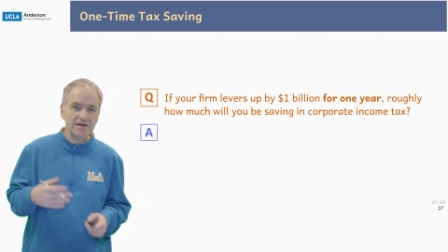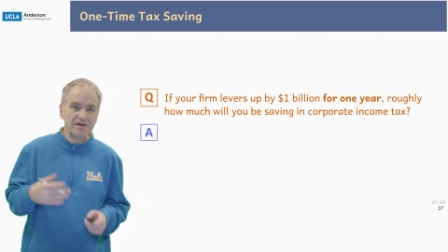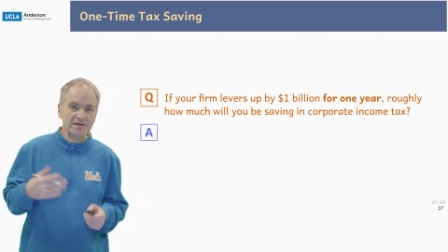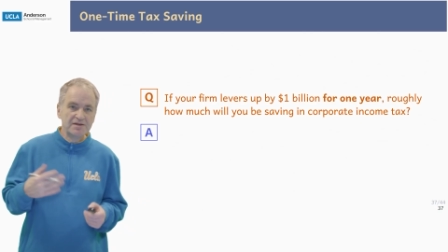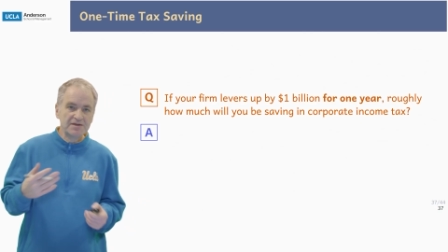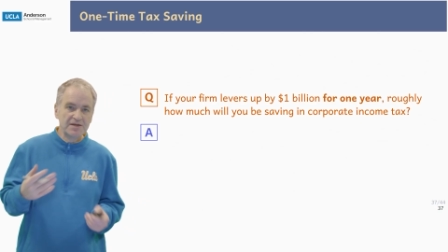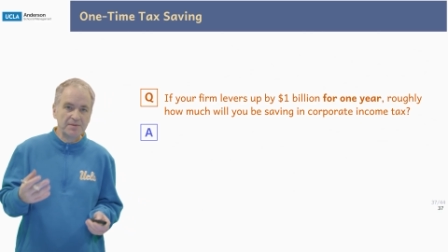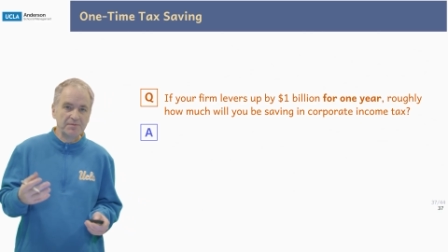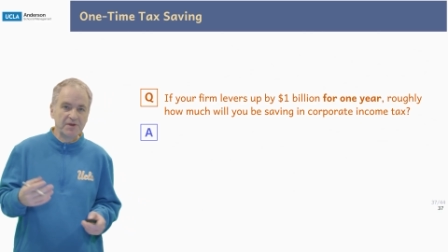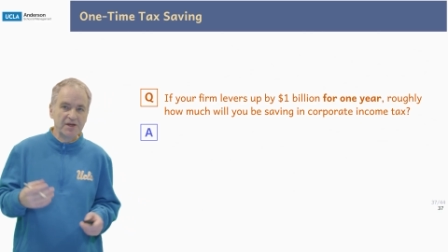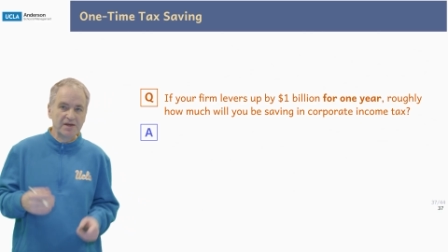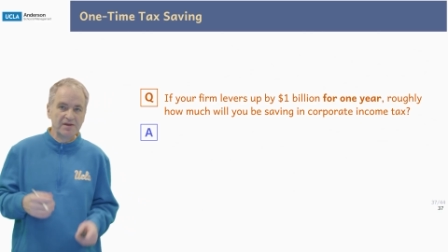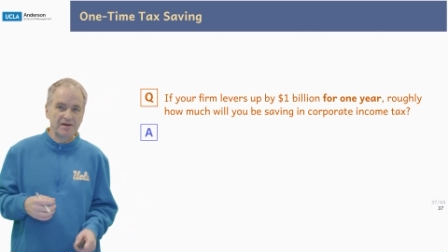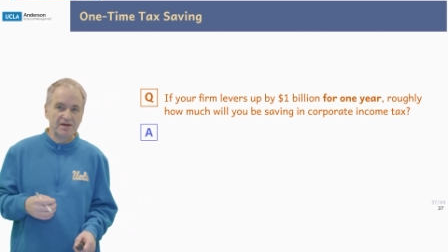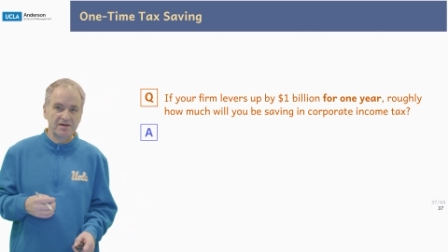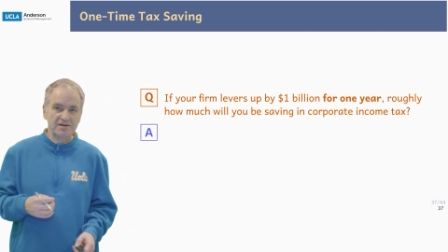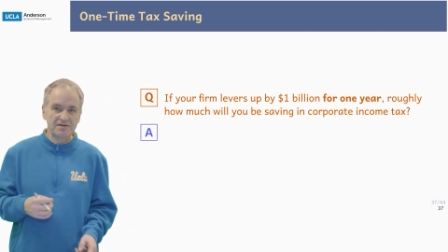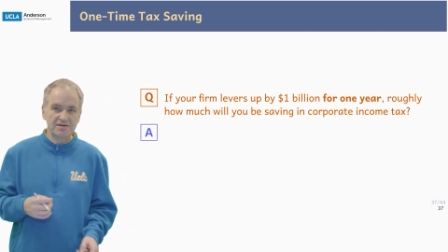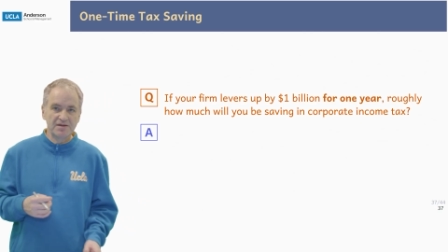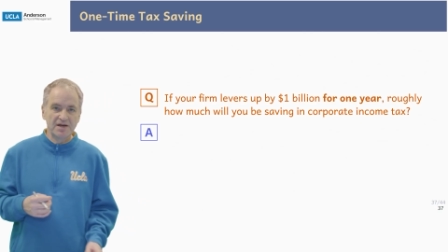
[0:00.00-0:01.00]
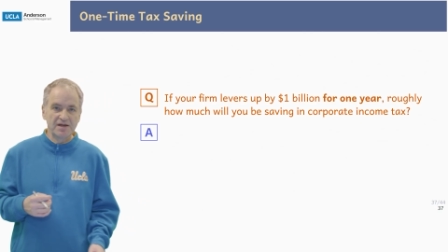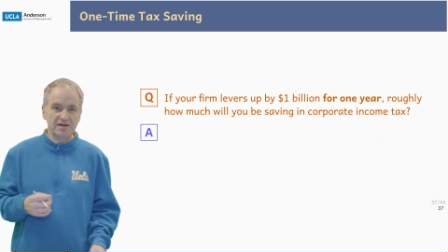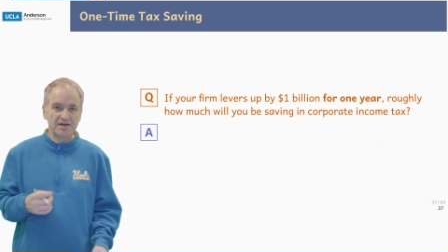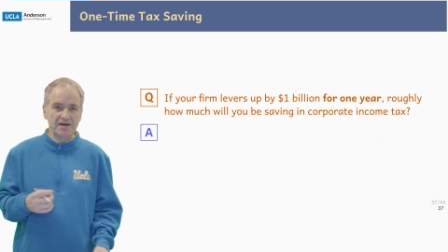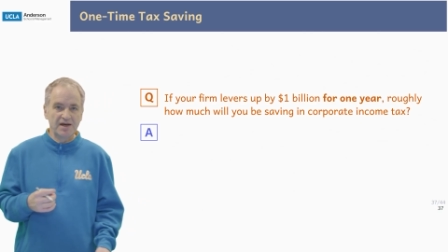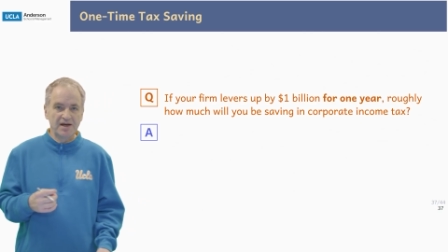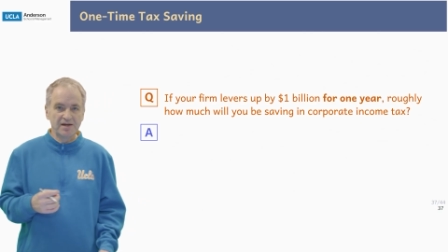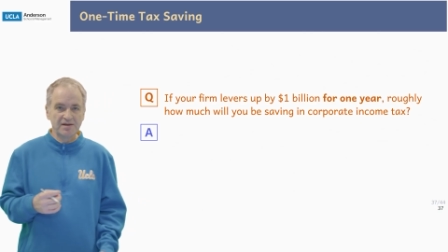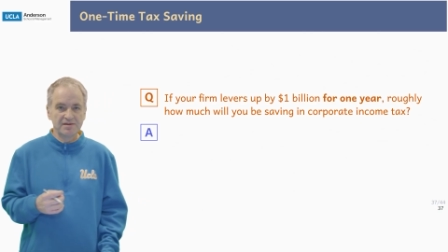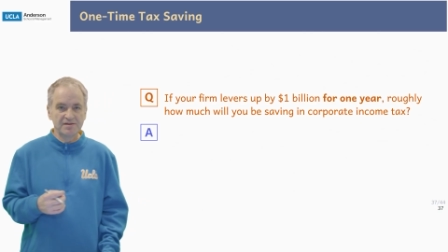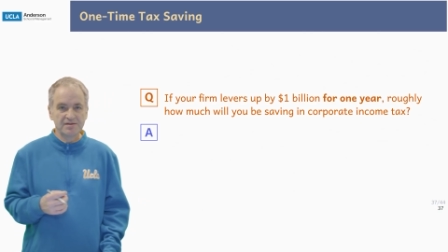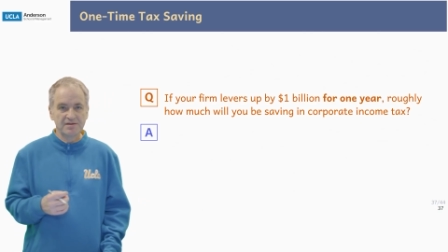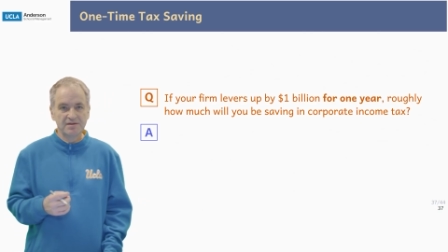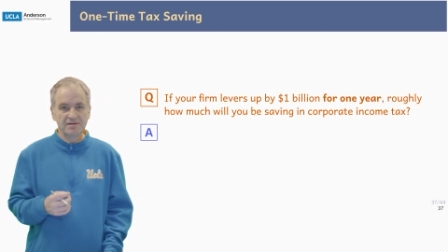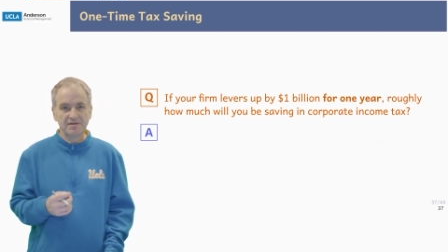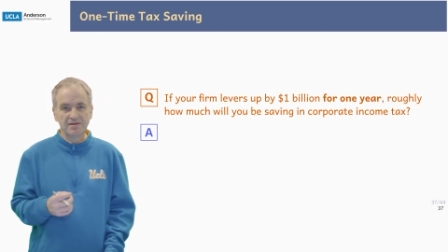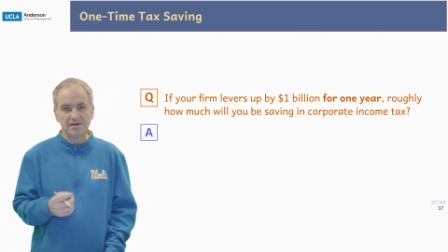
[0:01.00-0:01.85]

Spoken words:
something that is not taxed.